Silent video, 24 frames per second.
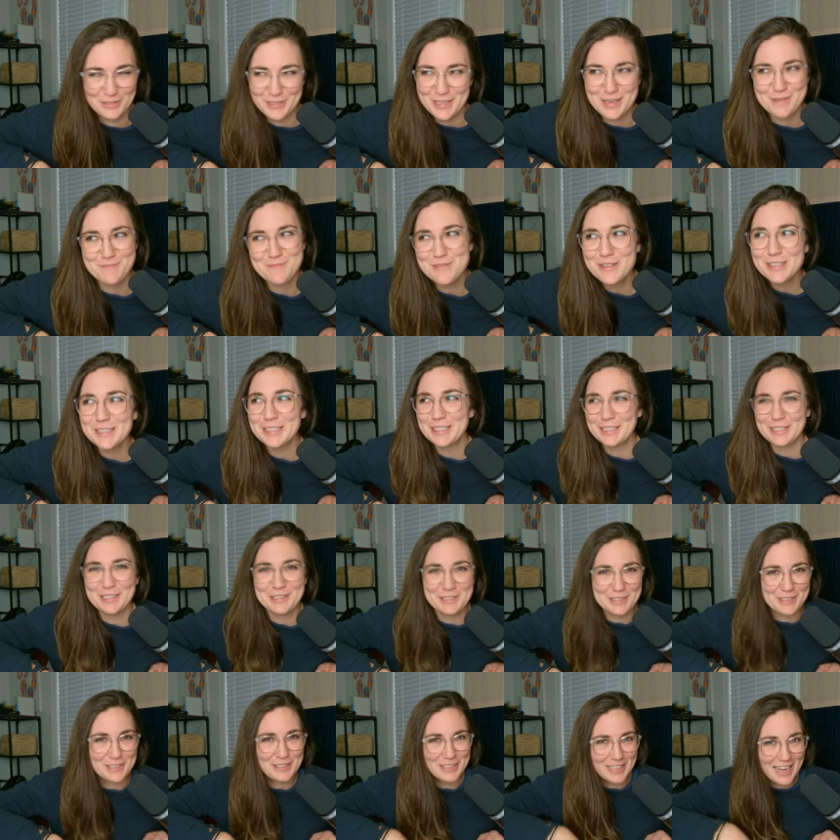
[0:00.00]
I'm really
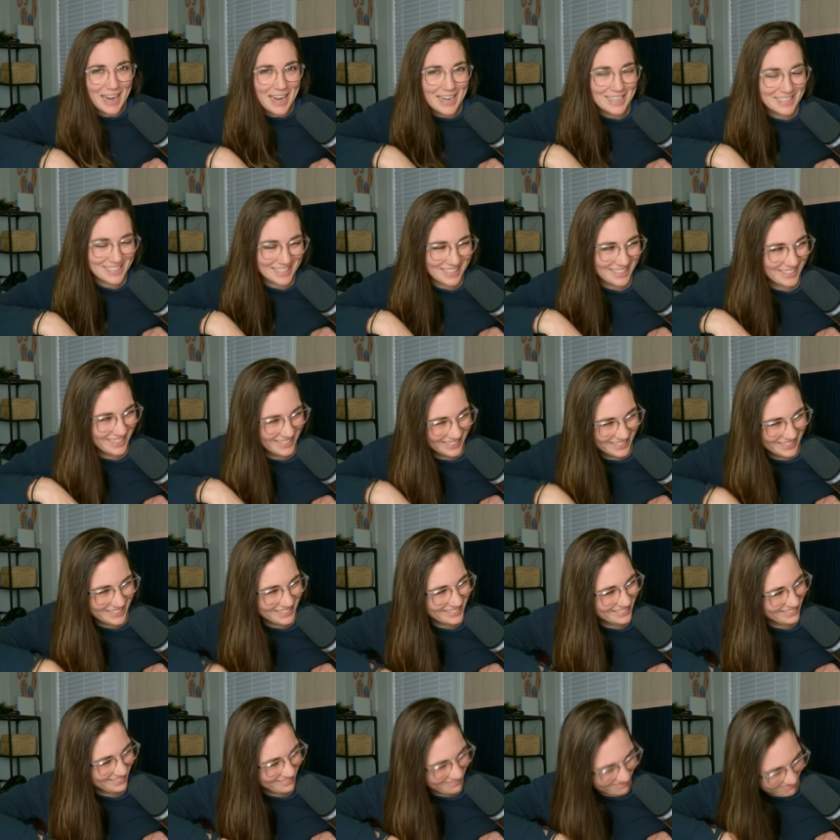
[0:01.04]
close to you guys.
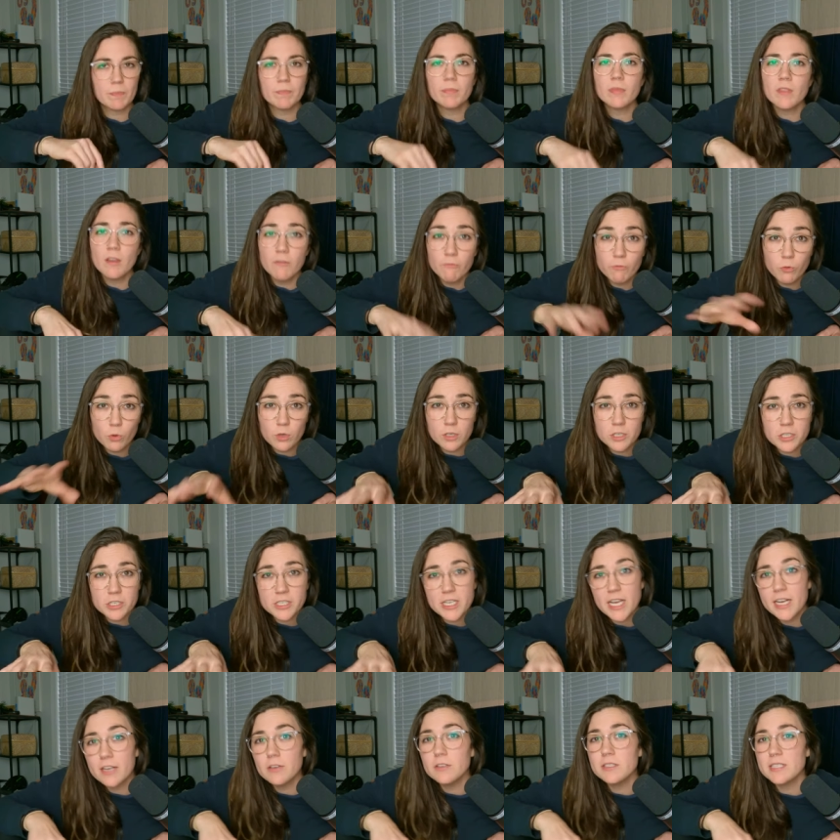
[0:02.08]
Forager
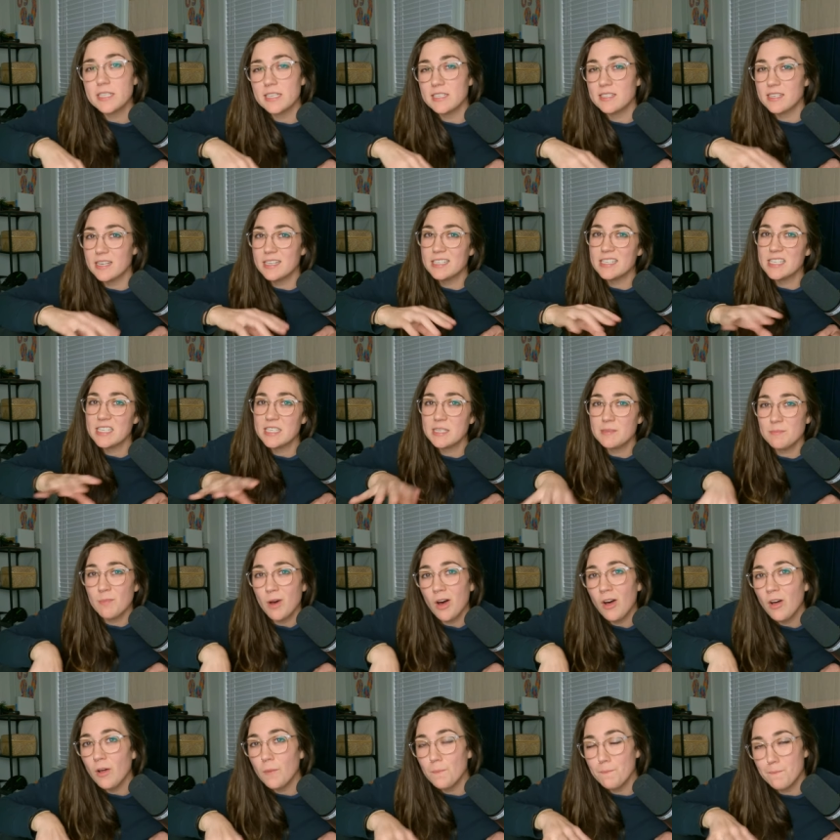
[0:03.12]
Cycles is a
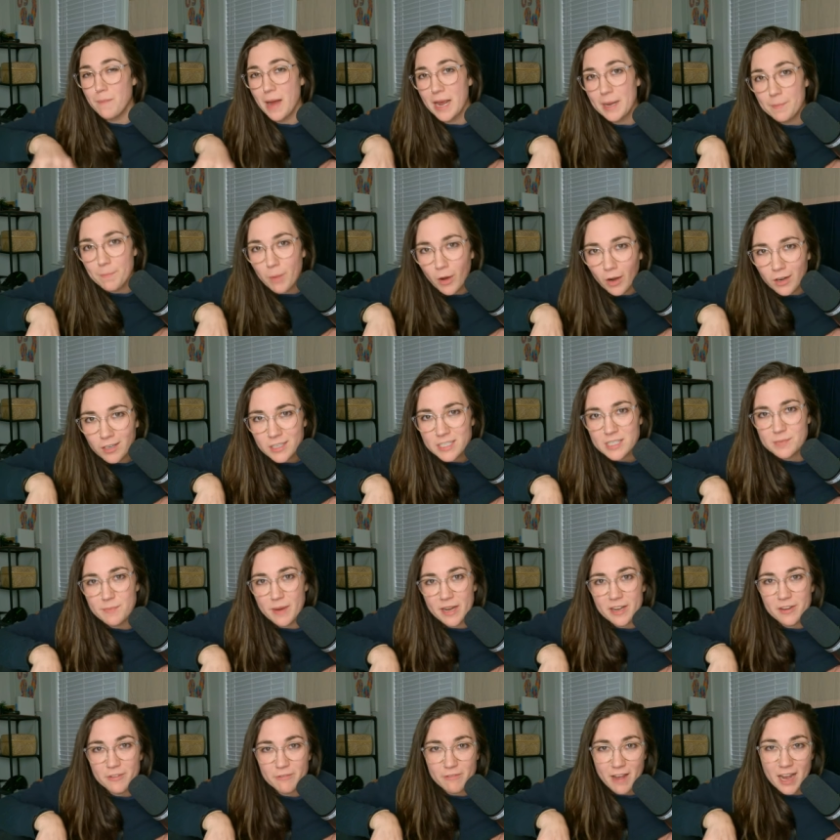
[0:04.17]
small bike parts
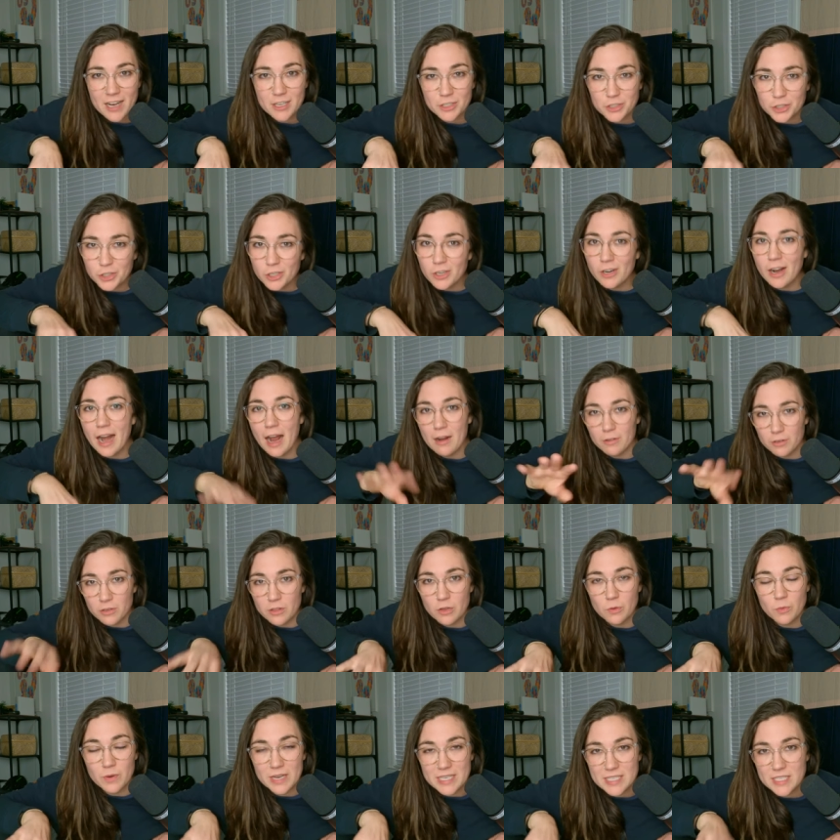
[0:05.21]
manufacturer out on
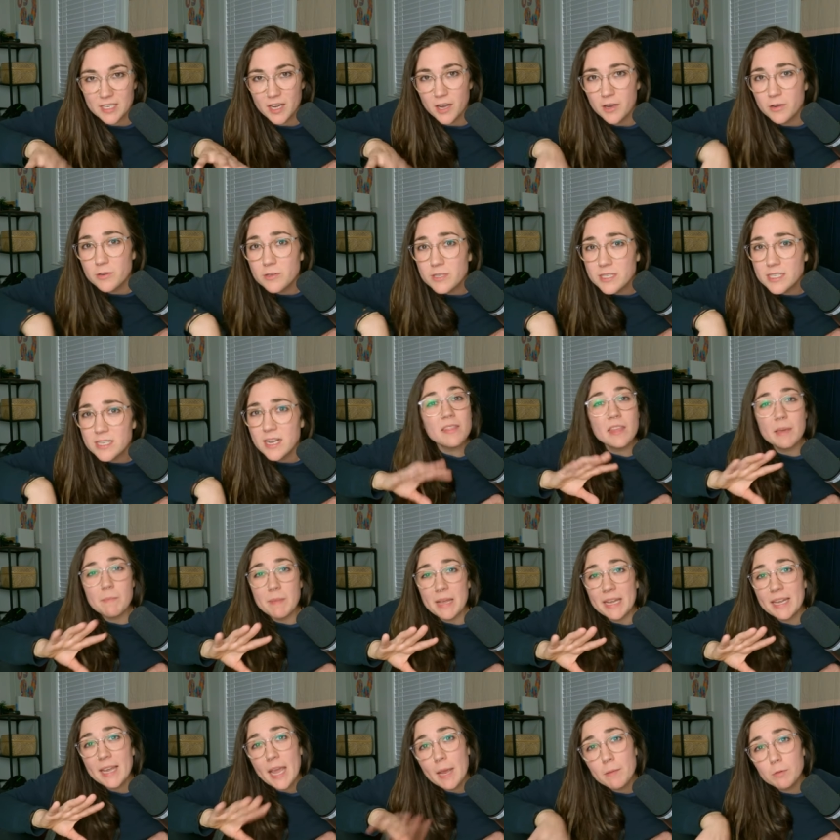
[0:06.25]
the West Coast. They
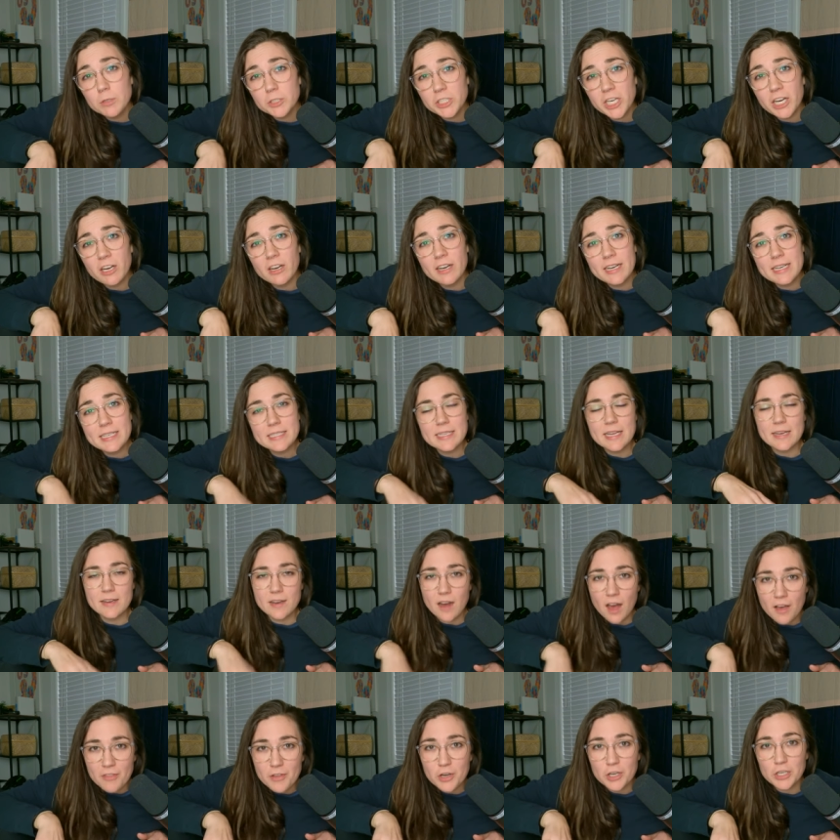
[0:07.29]
make cable cherries
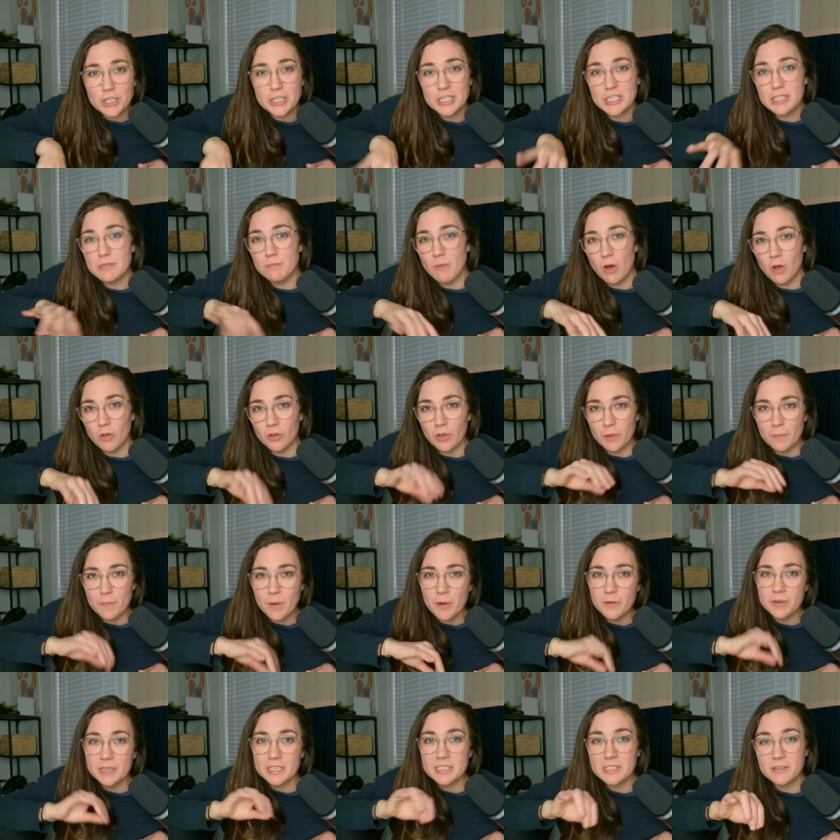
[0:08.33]
and other small
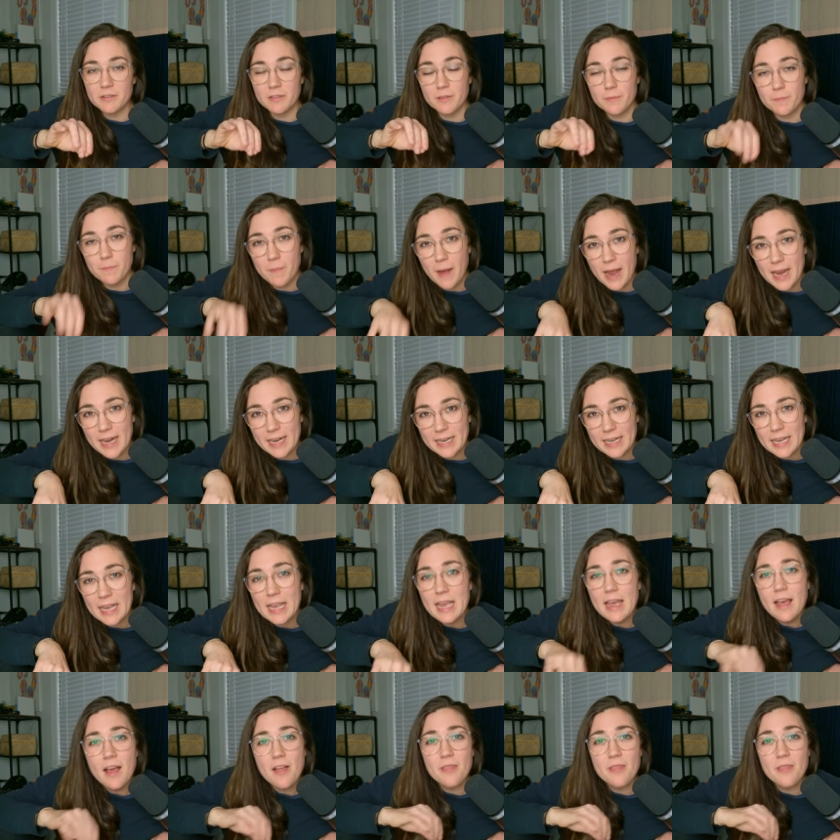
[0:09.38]
components for the bike.